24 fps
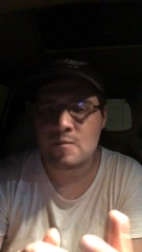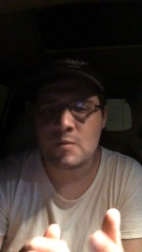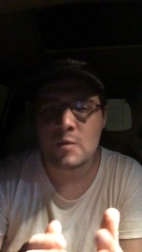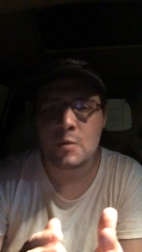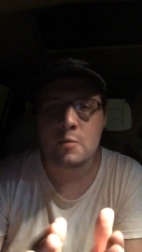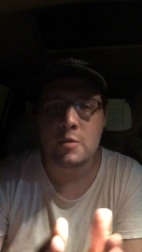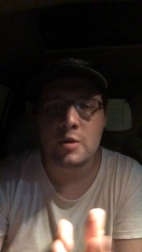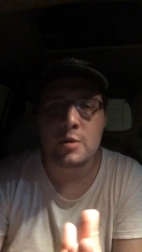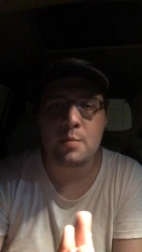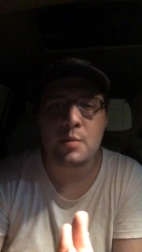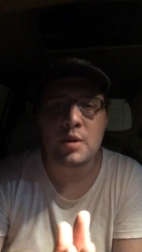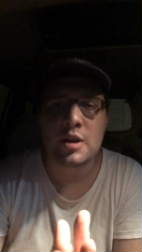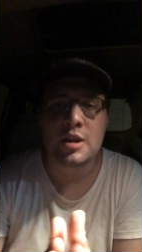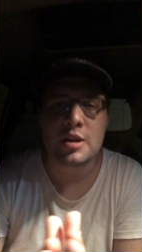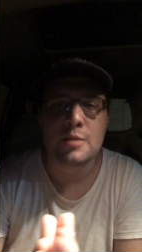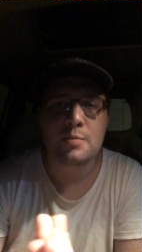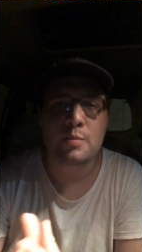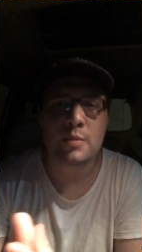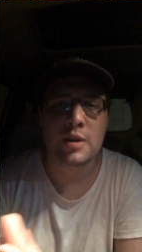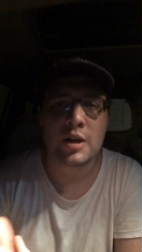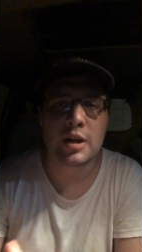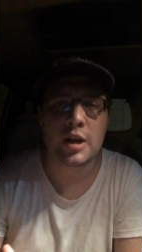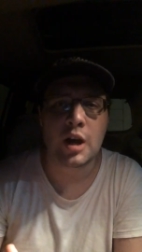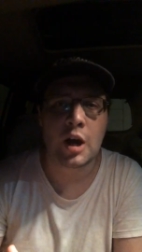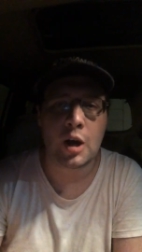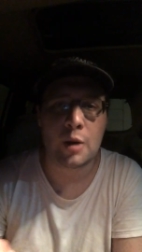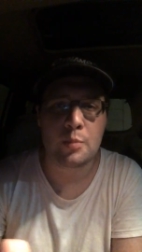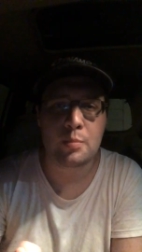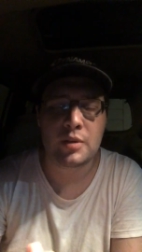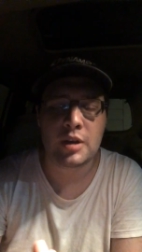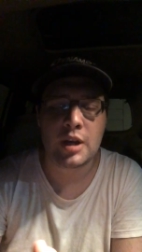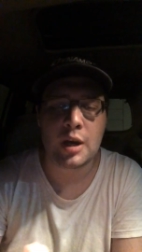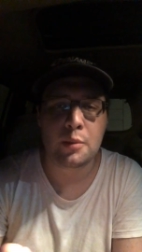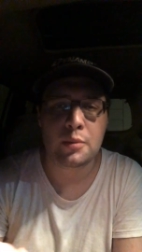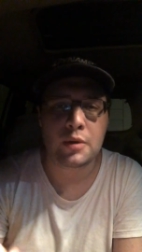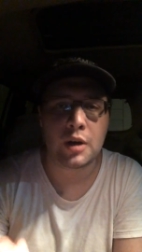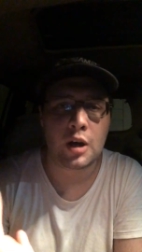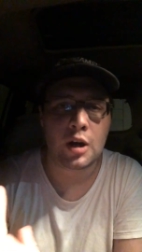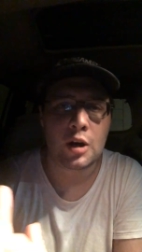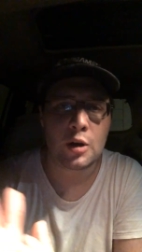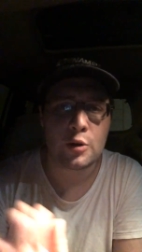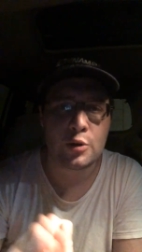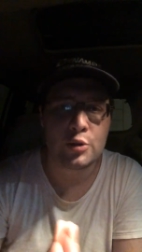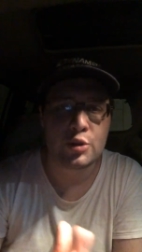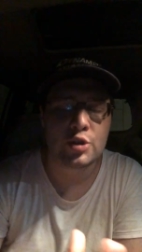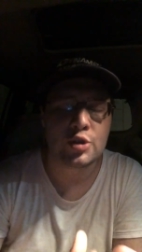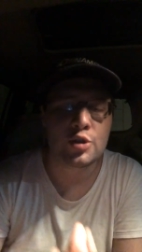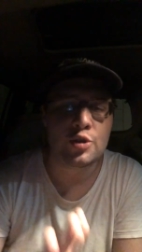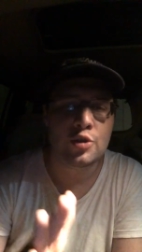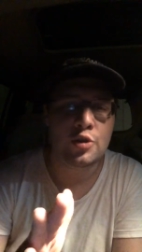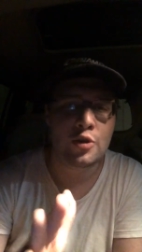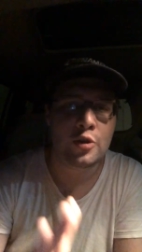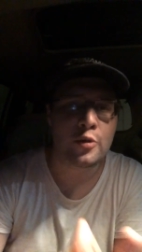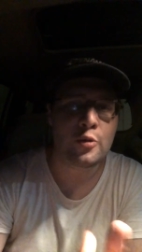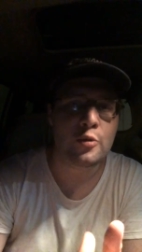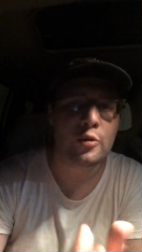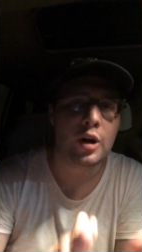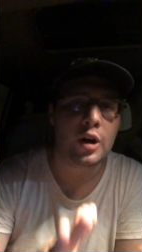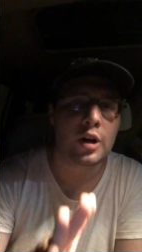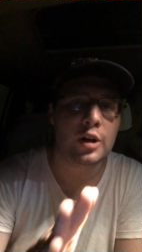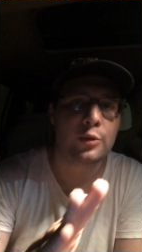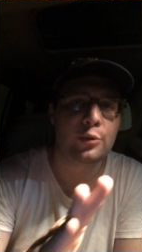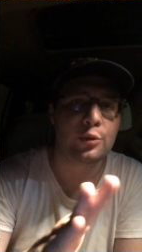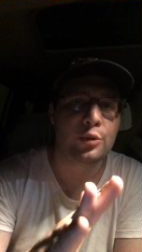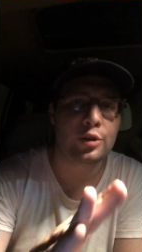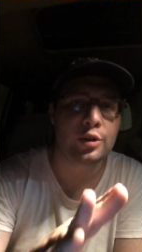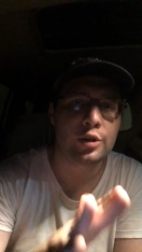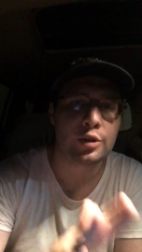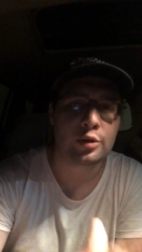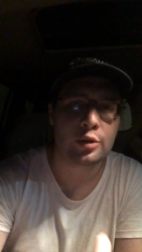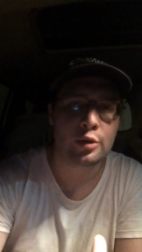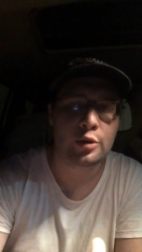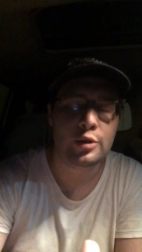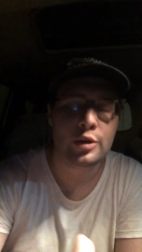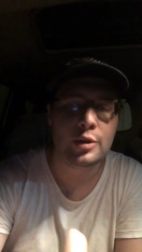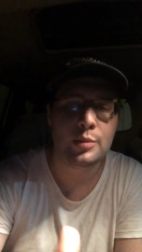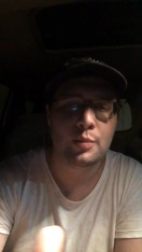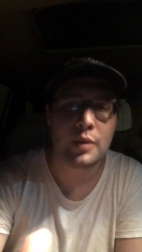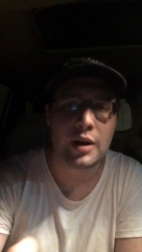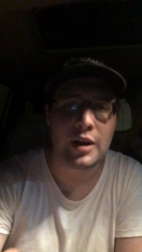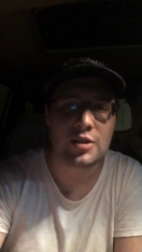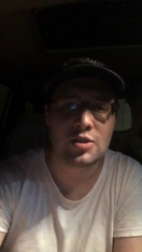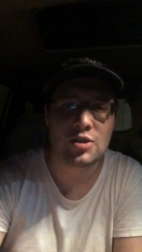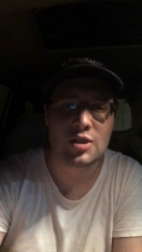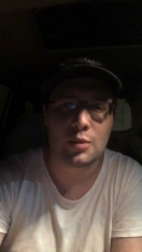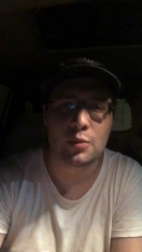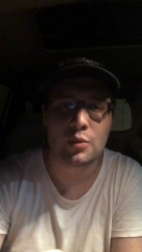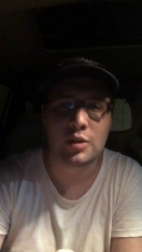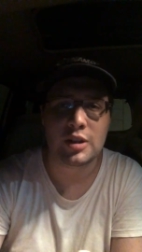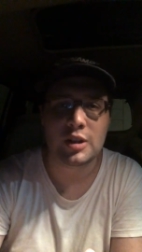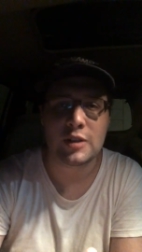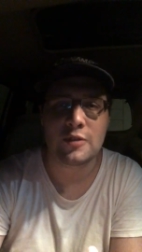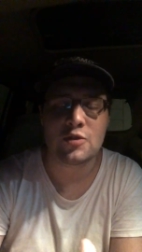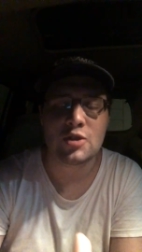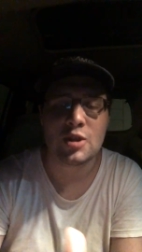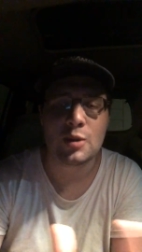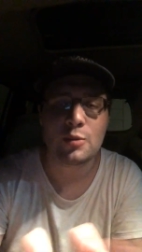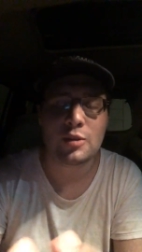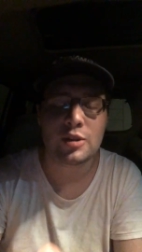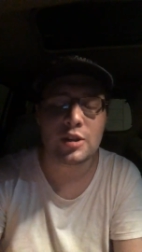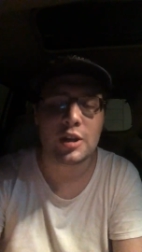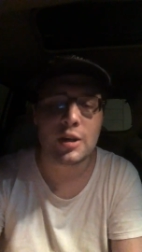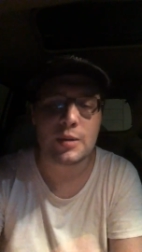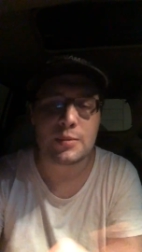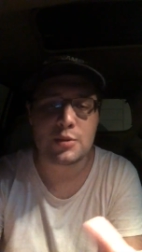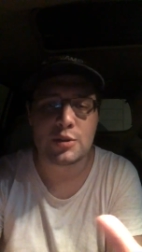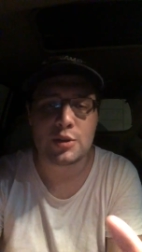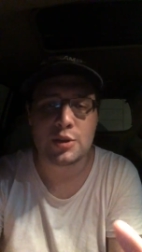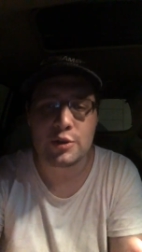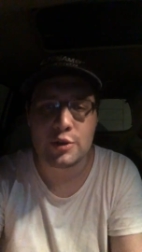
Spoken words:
with becoming a host, you are recruited by someone. If someone comes in